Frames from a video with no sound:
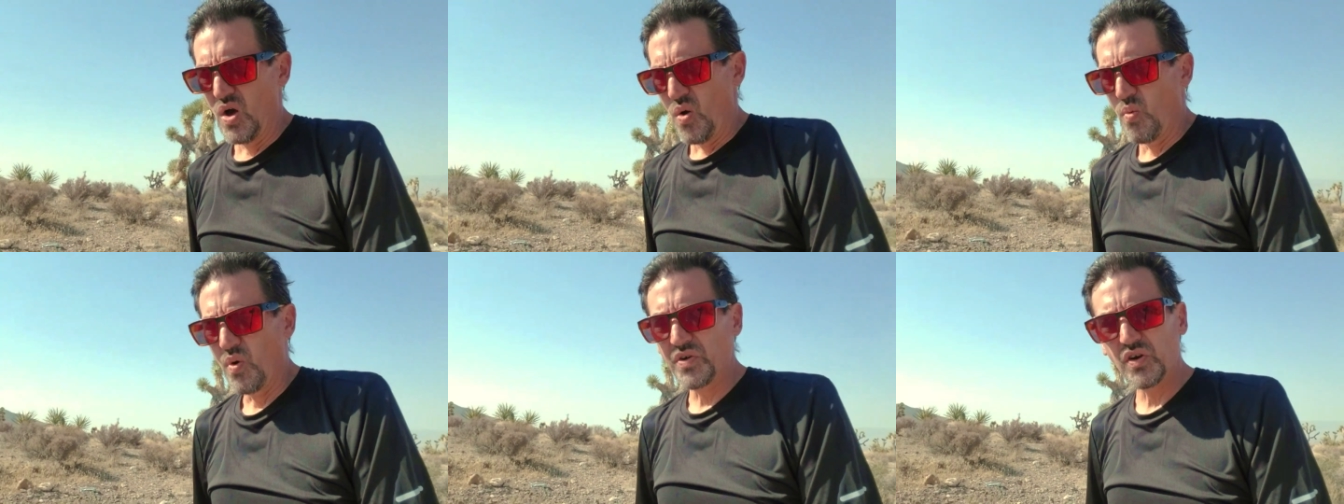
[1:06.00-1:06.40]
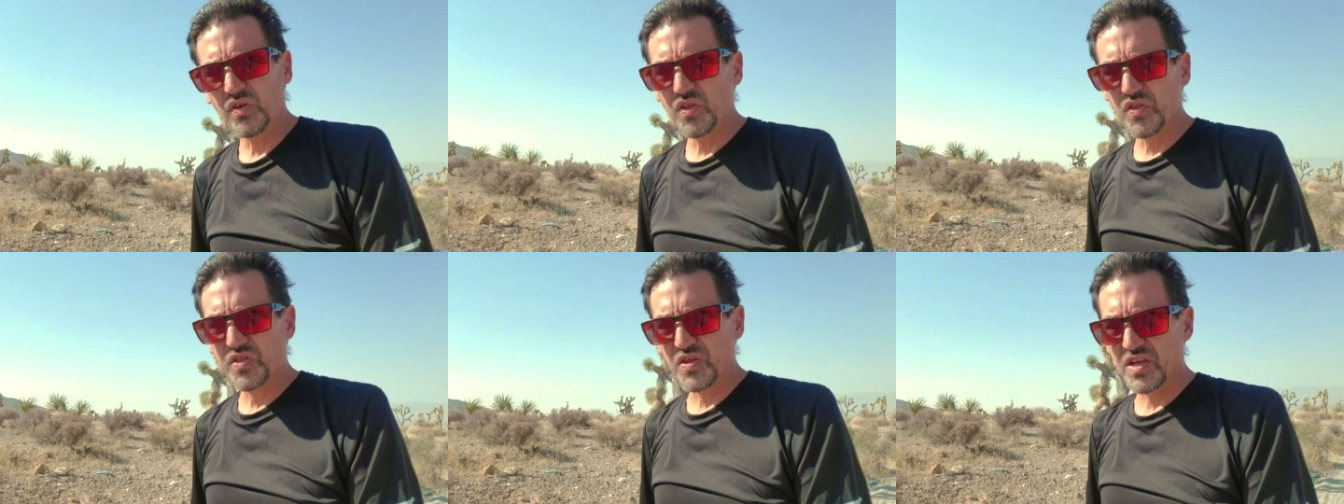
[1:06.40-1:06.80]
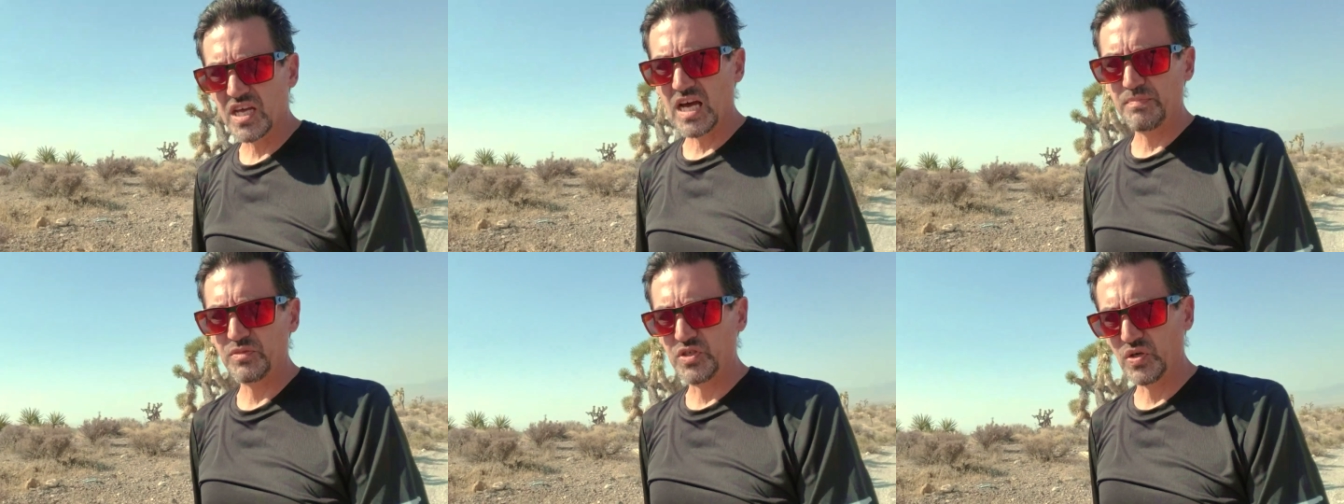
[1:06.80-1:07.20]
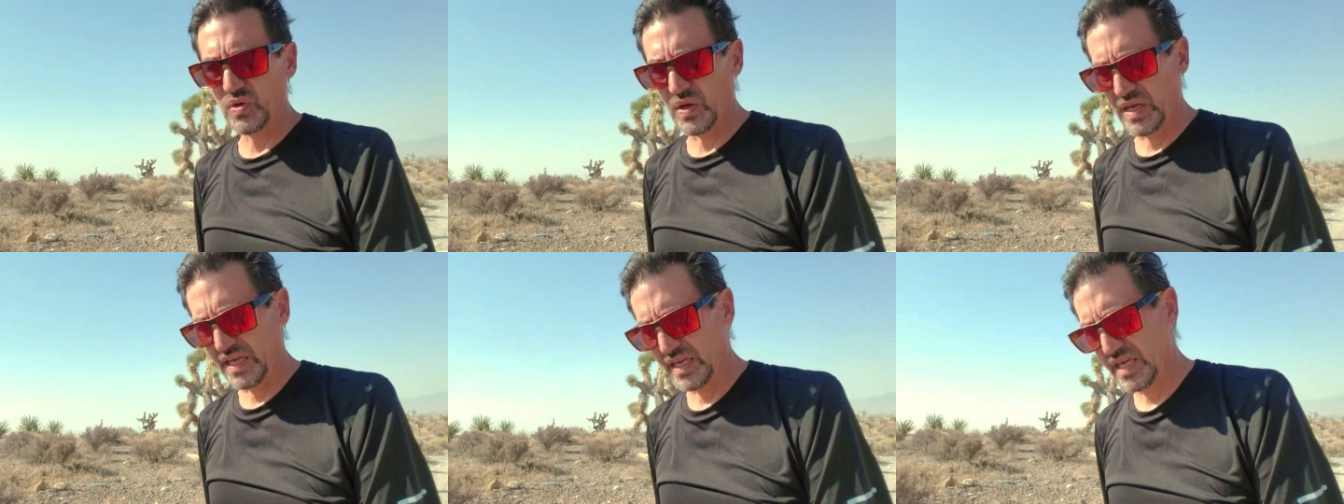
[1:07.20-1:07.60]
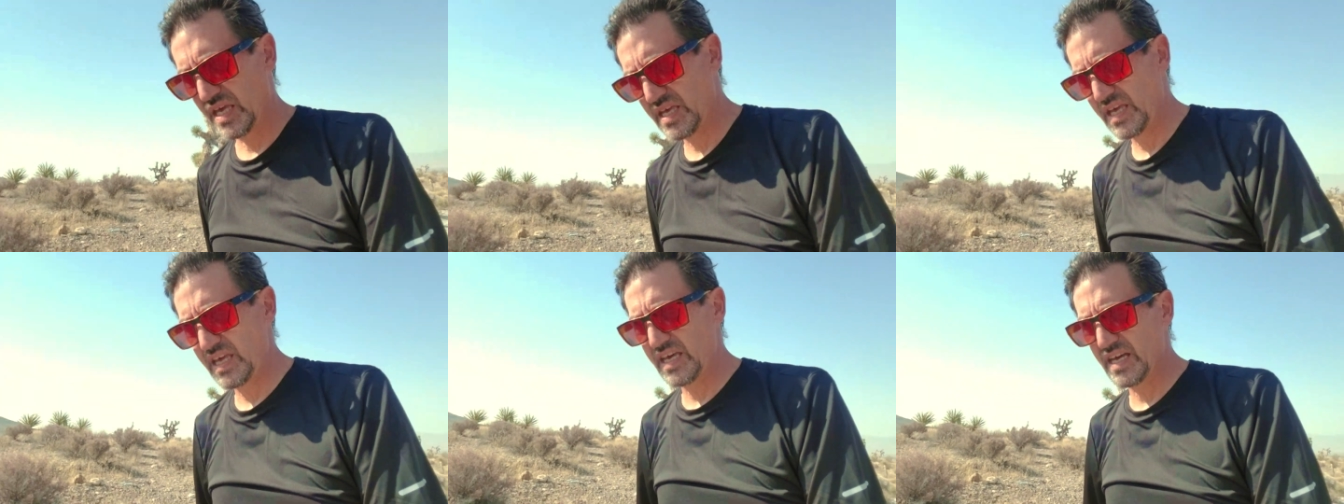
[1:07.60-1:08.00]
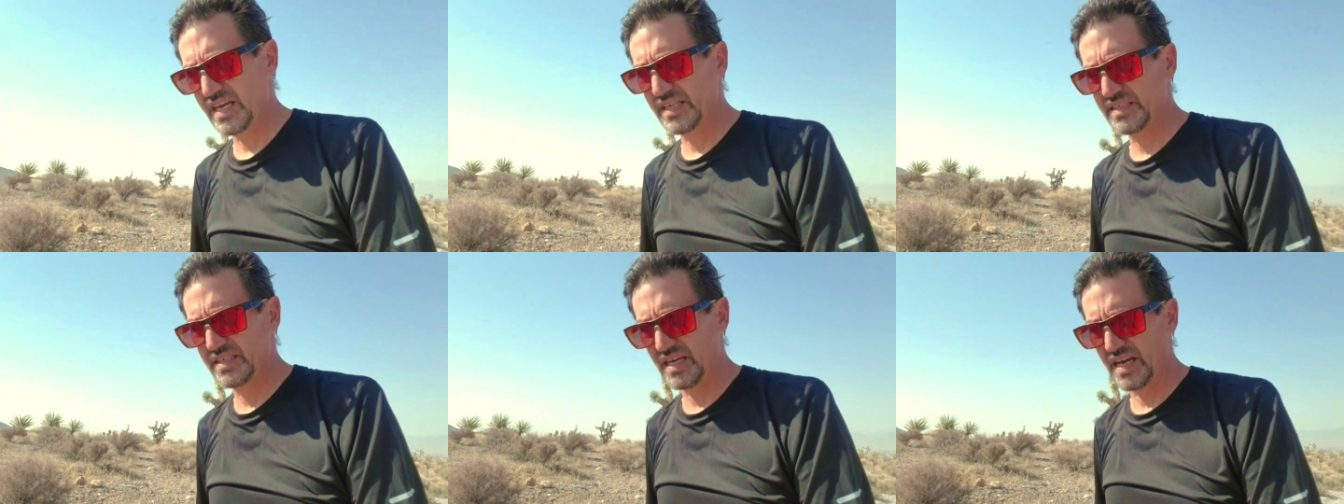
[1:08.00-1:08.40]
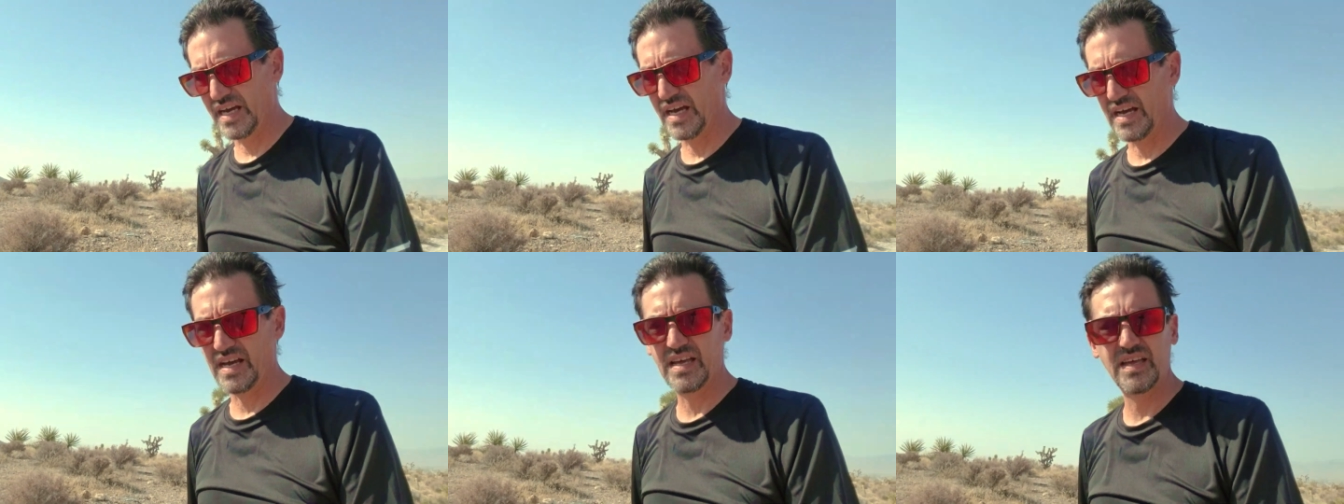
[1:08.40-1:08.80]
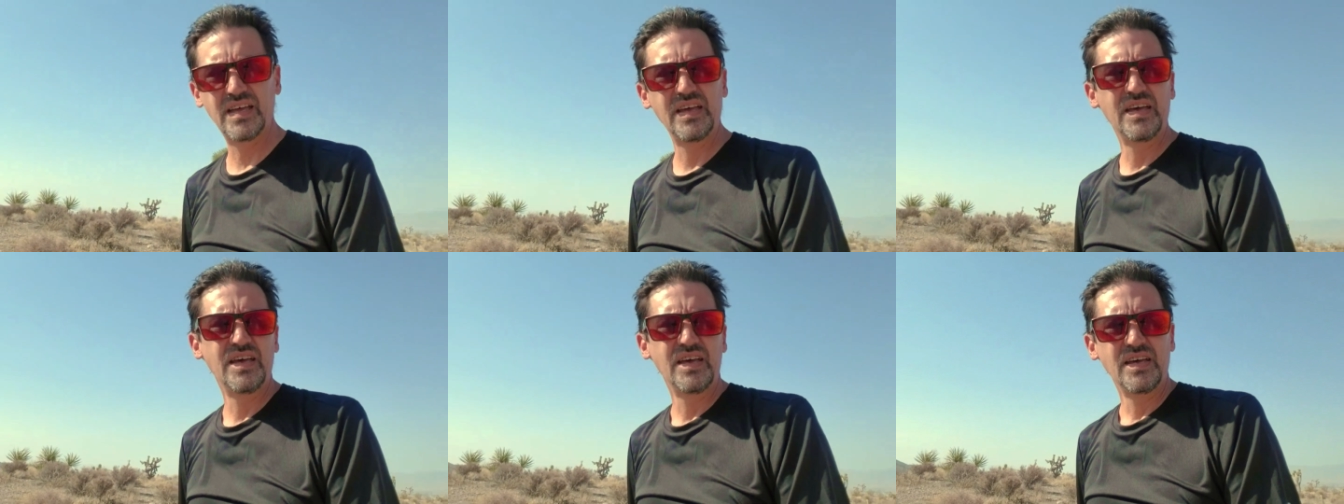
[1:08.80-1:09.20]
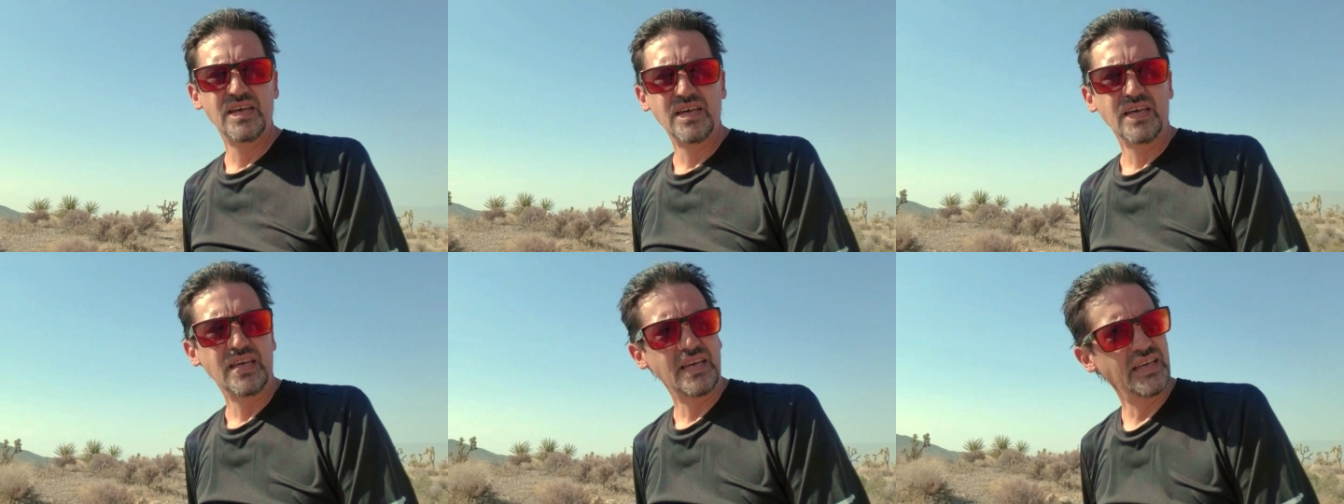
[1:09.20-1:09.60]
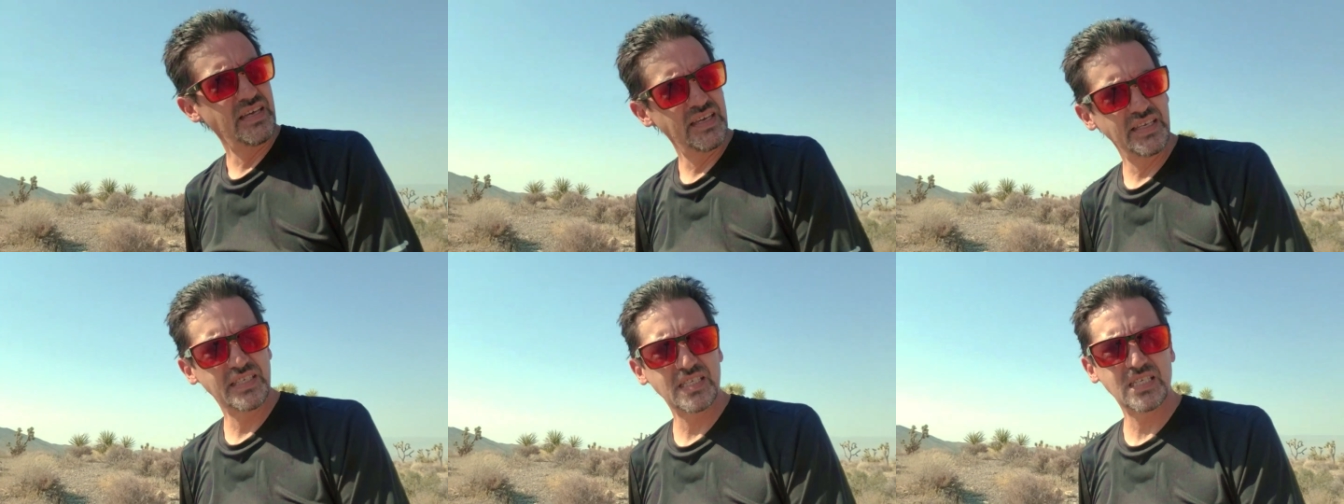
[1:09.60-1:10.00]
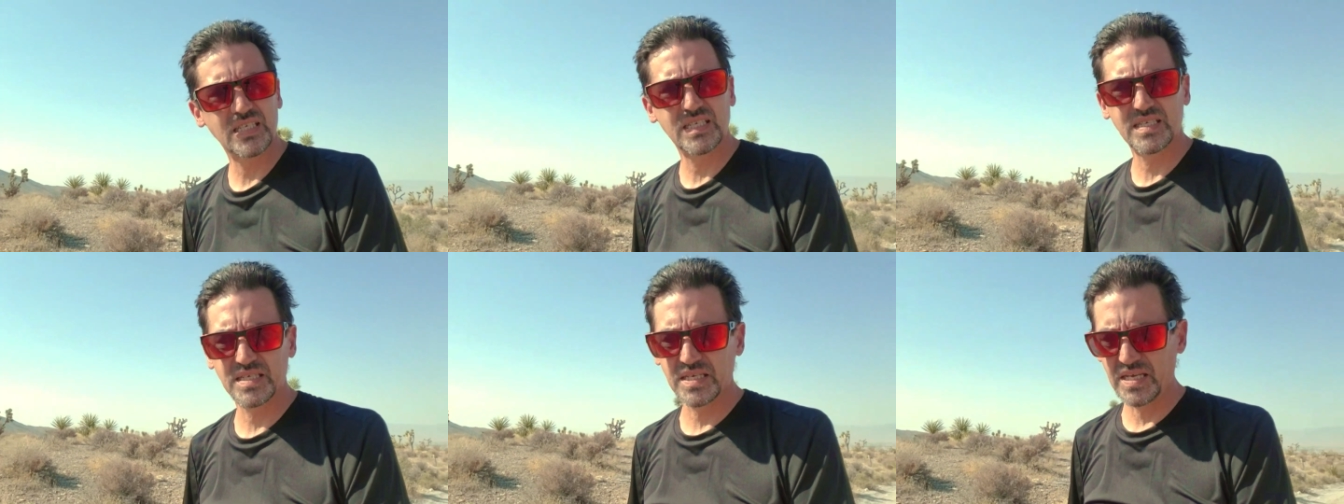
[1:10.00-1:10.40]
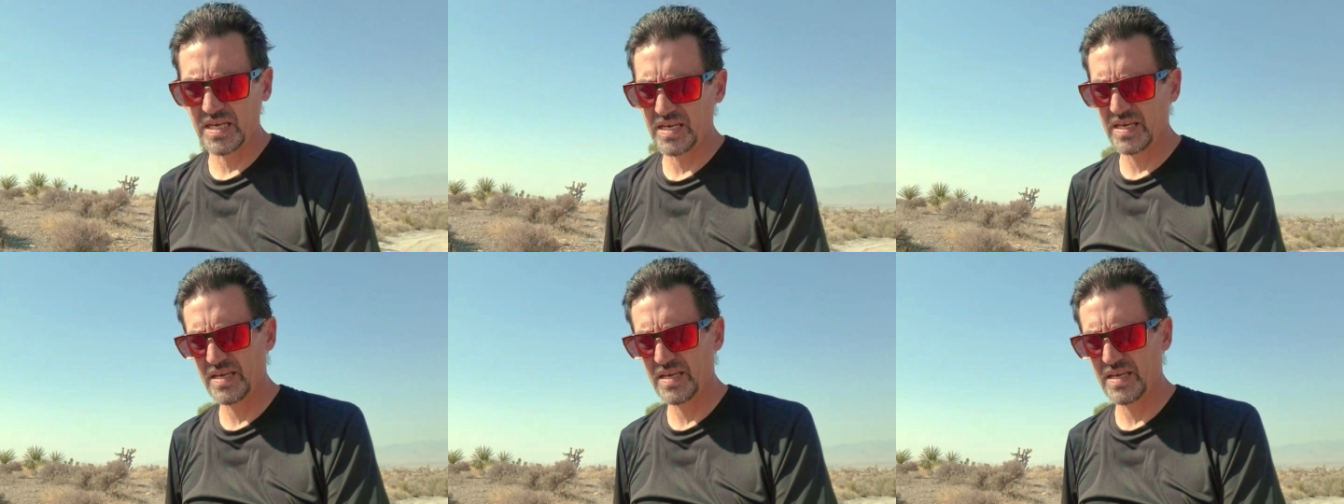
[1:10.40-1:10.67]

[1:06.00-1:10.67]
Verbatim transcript: one other thing I'm doing, and it's